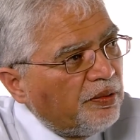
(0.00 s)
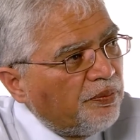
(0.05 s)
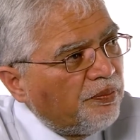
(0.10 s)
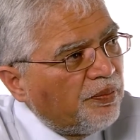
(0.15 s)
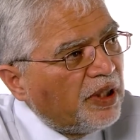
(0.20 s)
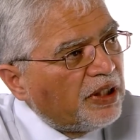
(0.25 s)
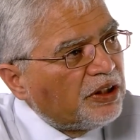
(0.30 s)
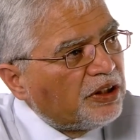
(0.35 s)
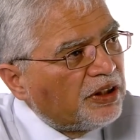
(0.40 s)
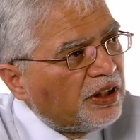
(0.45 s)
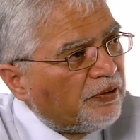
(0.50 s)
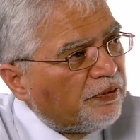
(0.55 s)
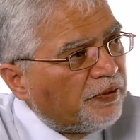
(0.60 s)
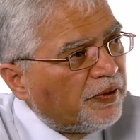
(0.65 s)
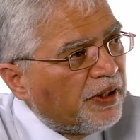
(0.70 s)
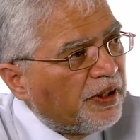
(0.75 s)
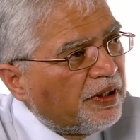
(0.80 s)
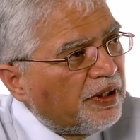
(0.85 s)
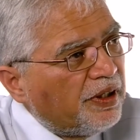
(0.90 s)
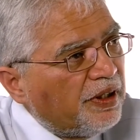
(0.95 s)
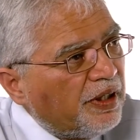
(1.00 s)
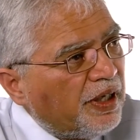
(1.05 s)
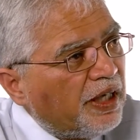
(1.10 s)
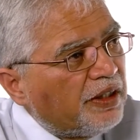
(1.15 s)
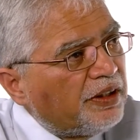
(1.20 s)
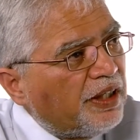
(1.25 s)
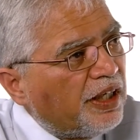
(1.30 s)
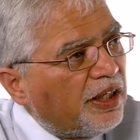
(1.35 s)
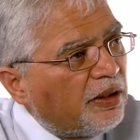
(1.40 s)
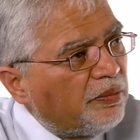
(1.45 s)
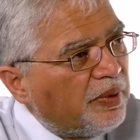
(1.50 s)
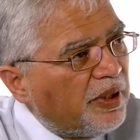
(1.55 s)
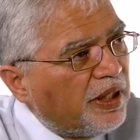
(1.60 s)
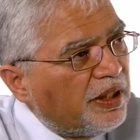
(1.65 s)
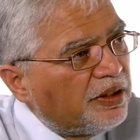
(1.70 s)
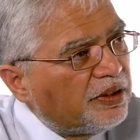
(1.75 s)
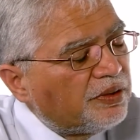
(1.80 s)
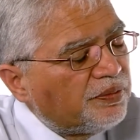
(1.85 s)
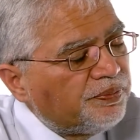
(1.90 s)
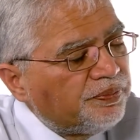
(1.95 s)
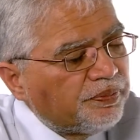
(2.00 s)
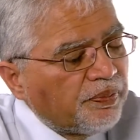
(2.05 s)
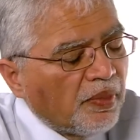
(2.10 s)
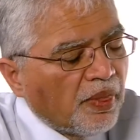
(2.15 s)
much suffering had taken place.